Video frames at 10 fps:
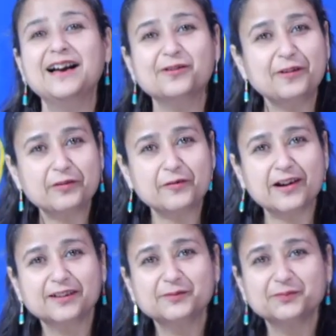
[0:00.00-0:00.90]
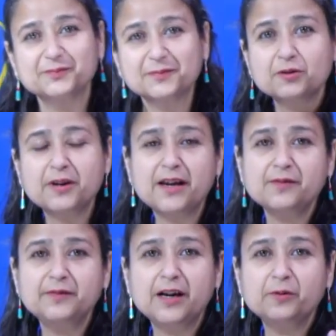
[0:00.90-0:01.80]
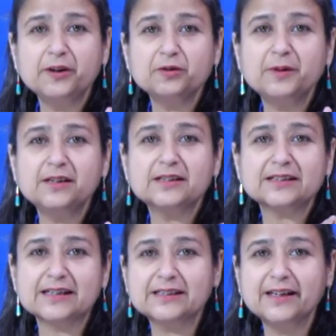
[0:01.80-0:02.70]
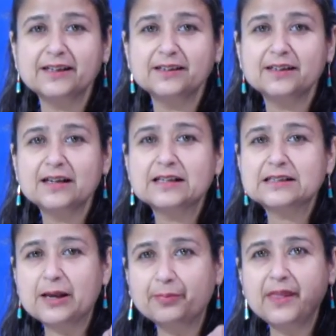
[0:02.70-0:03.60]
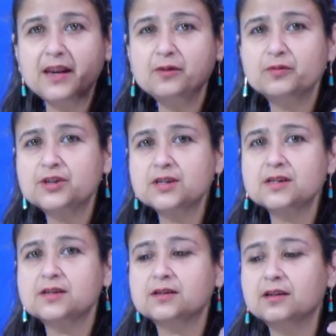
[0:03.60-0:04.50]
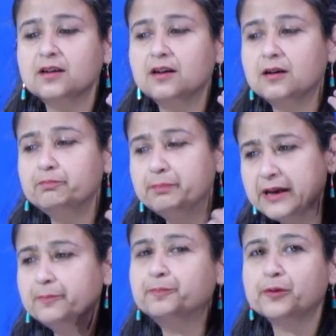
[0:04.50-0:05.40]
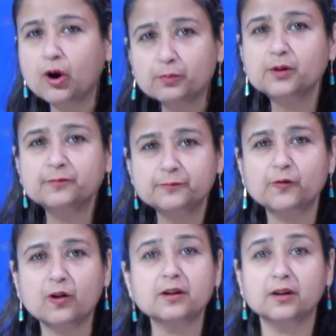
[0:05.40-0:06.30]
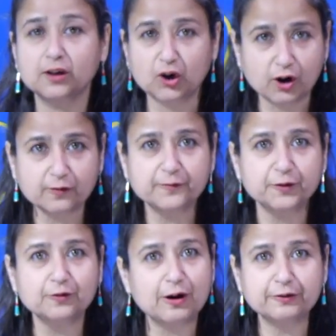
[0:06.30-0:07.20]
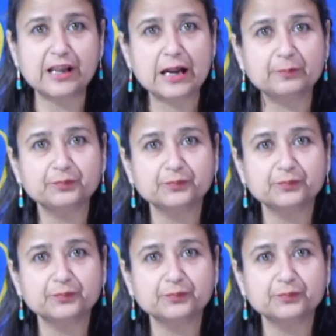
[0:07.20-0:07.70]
Hello everyone. Today we are going to be discussing something which is a big problem for a lot of you out there.